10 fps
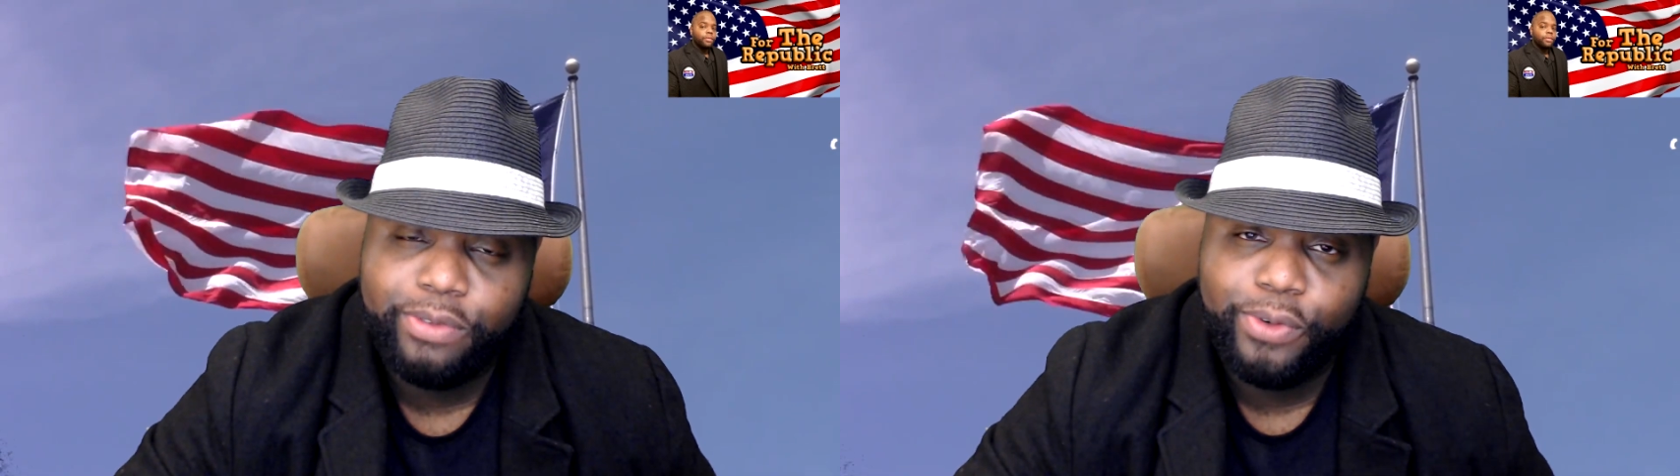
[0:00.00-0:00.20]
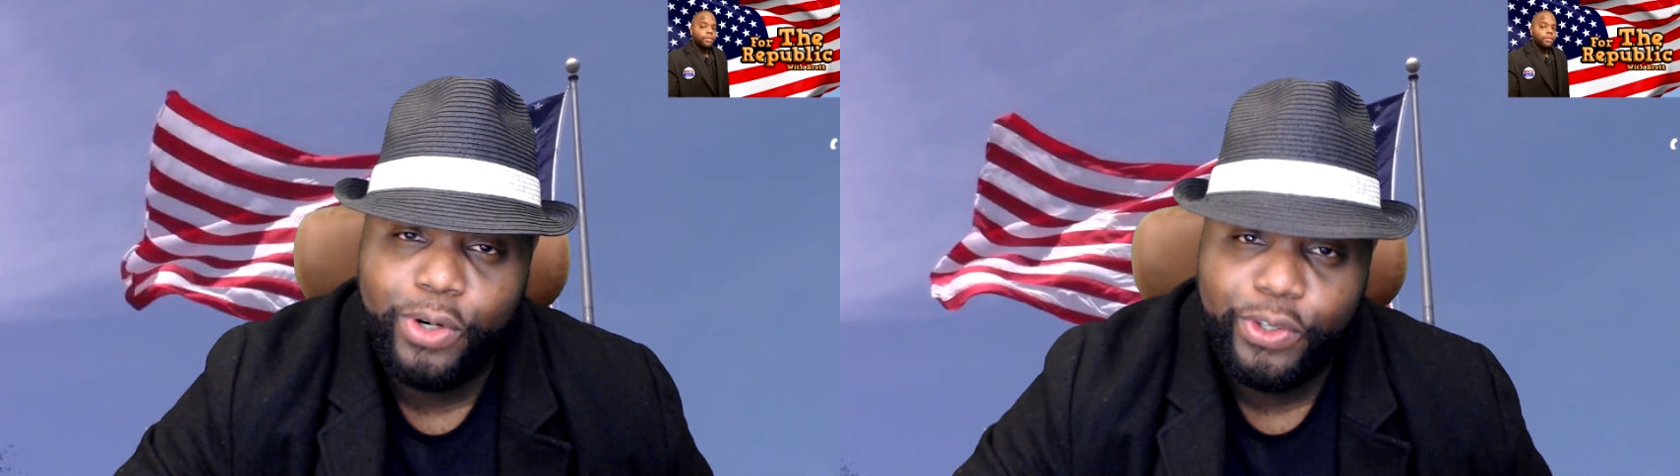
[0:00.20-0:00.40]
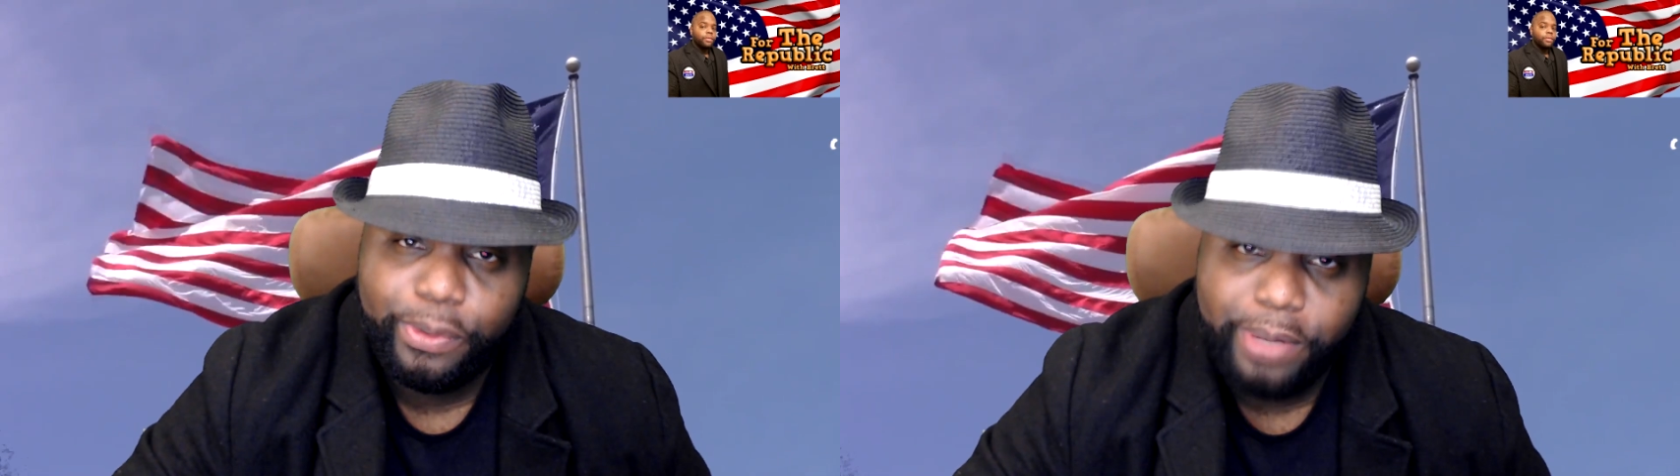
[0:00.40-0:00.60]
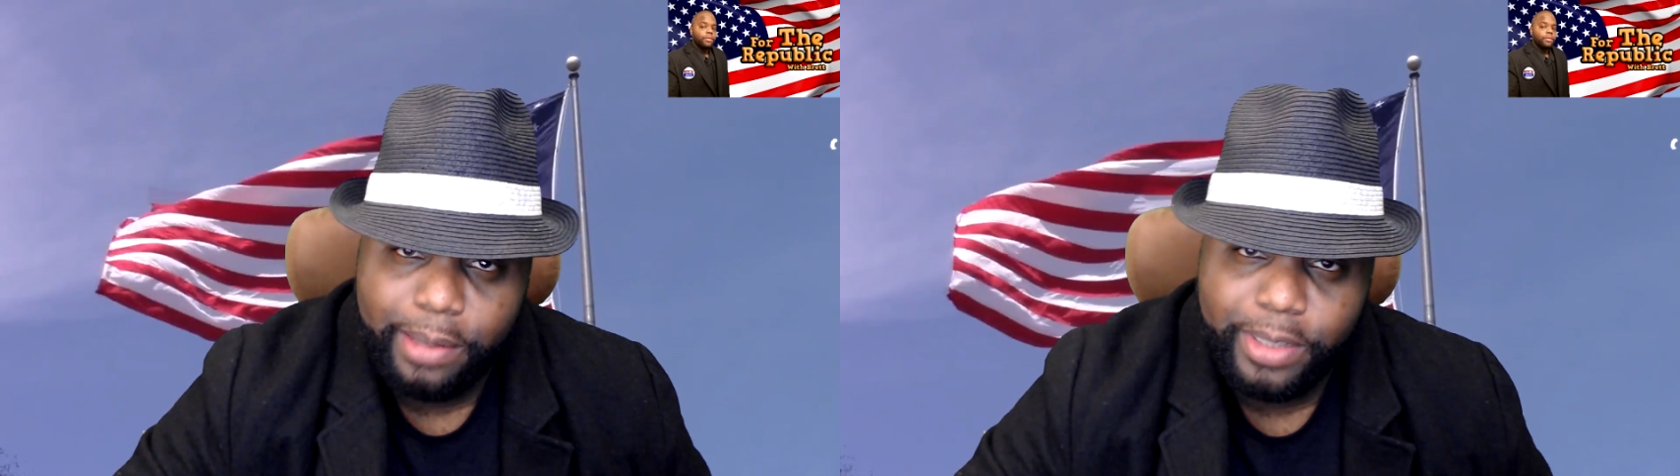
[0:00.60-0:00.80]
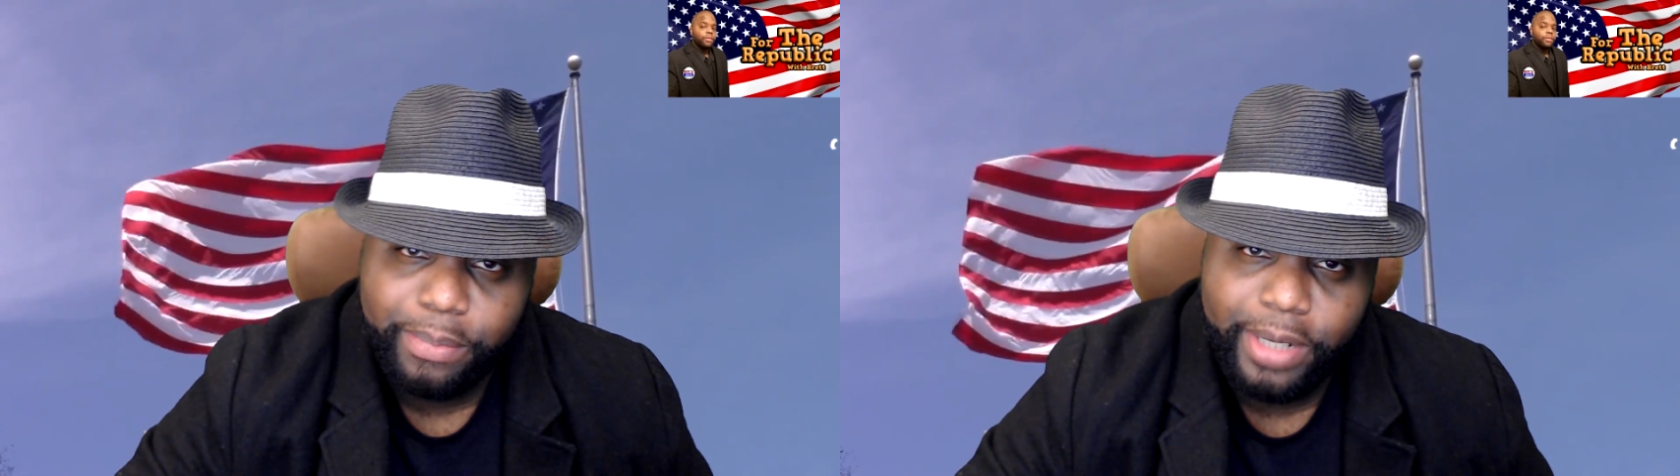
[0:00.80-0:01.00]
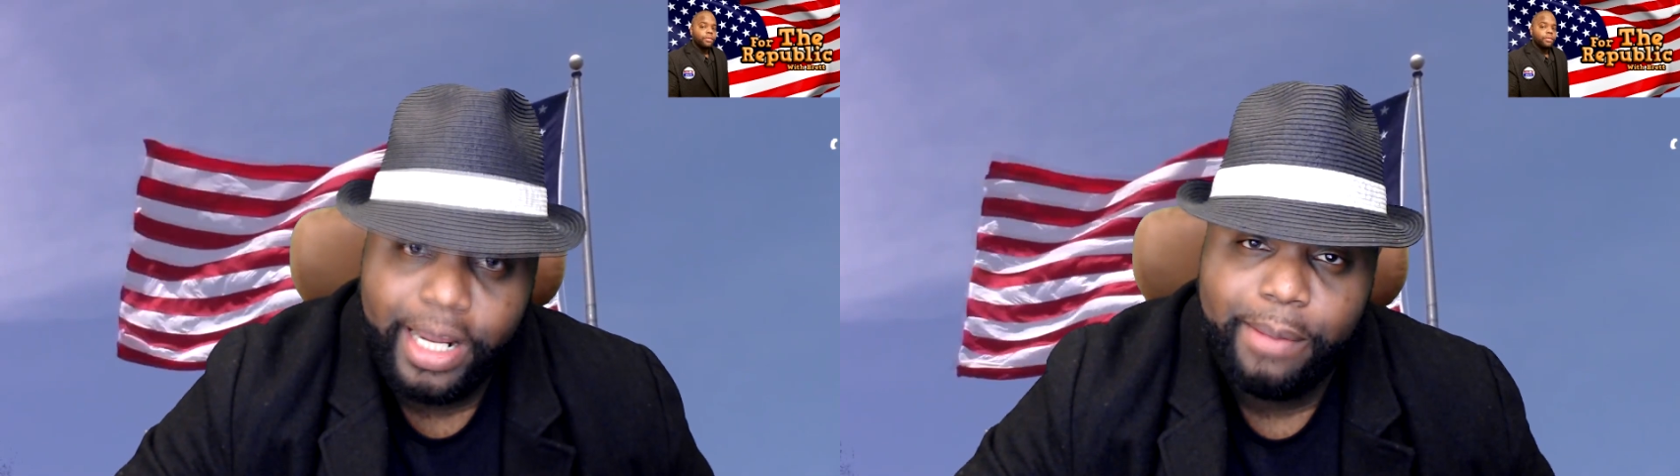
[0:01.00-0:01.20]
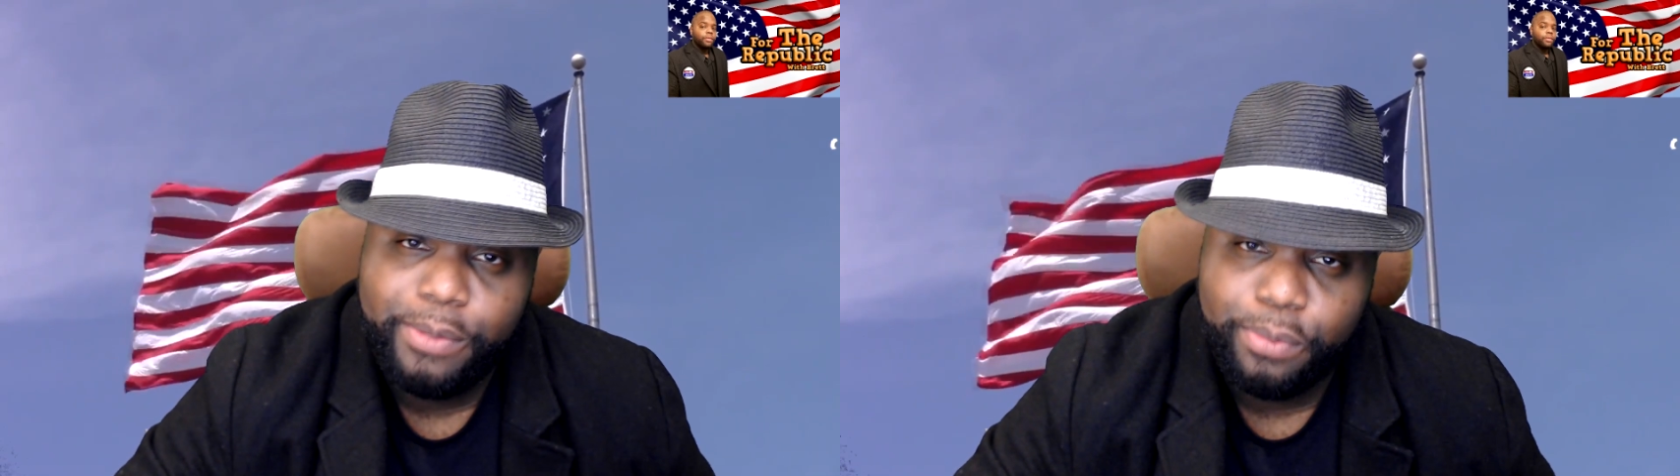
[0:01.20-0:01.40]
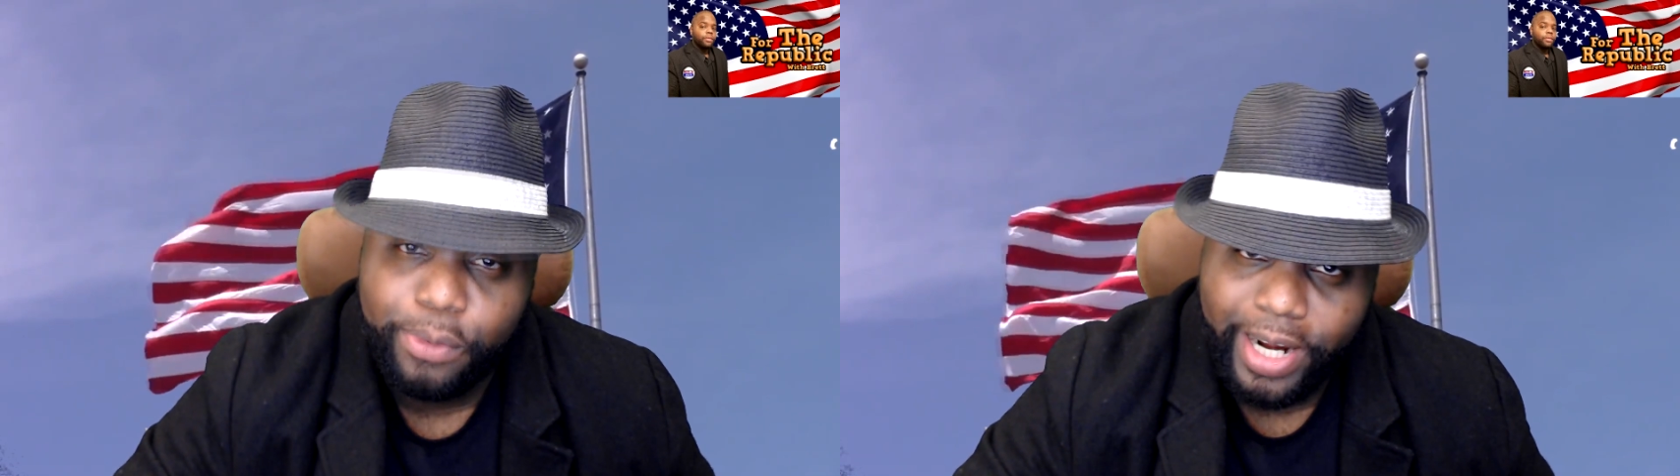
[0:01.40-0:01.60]
For the Republic. My name
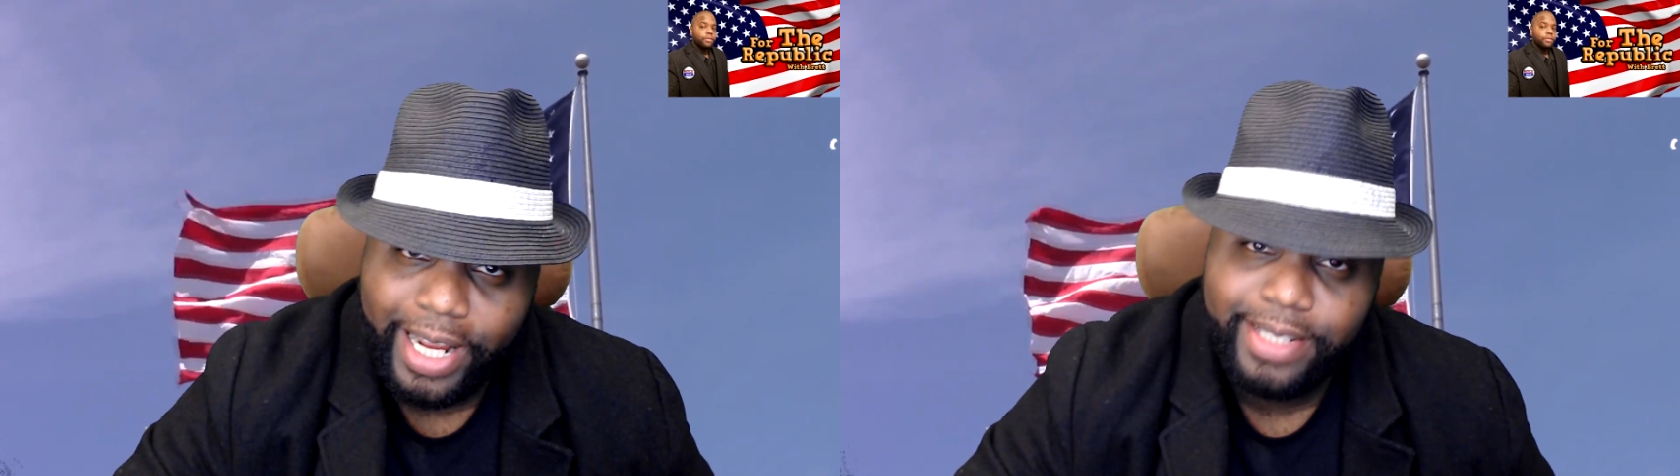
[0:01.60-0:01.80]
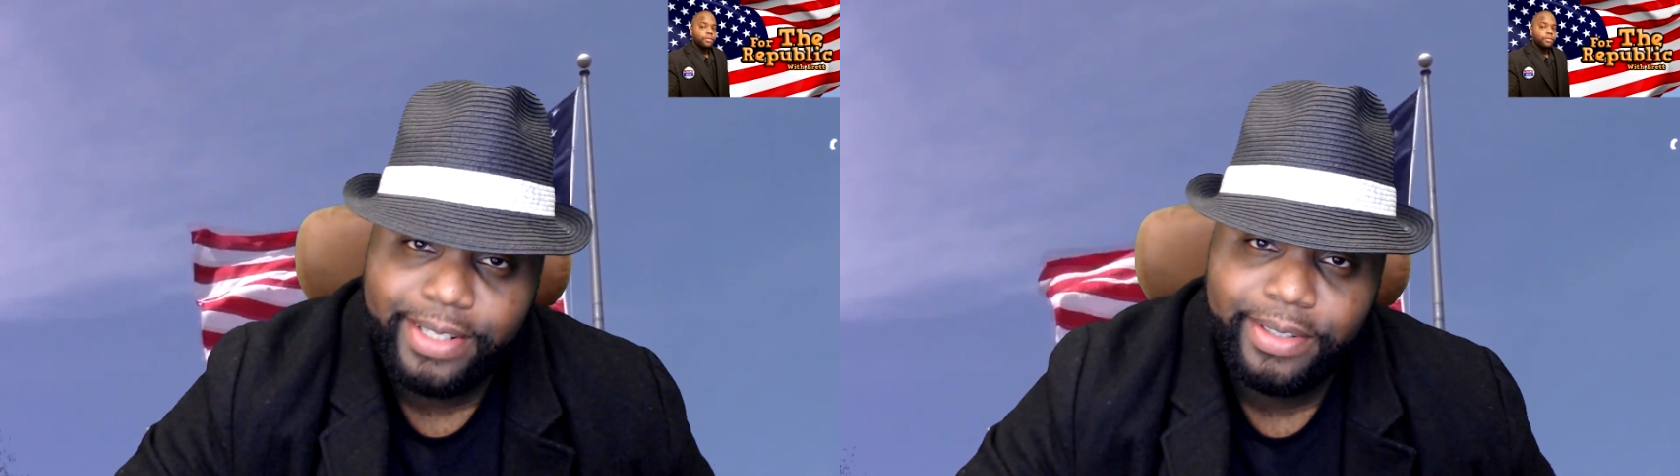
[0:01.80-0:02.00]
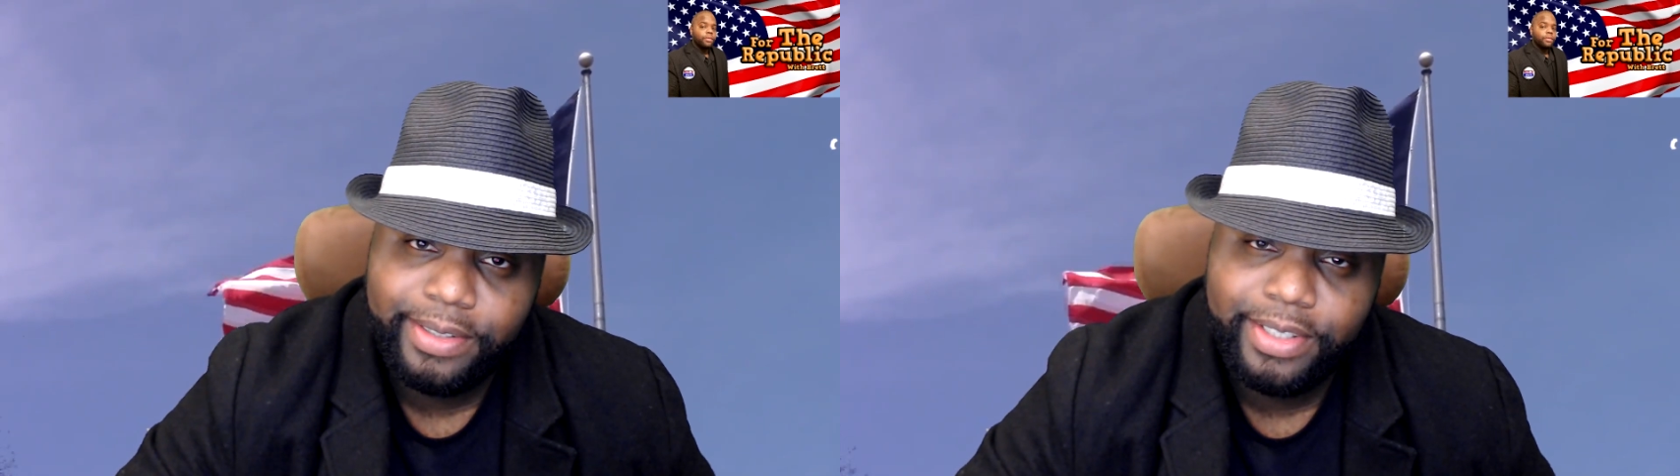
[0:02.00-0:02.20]
is Brett.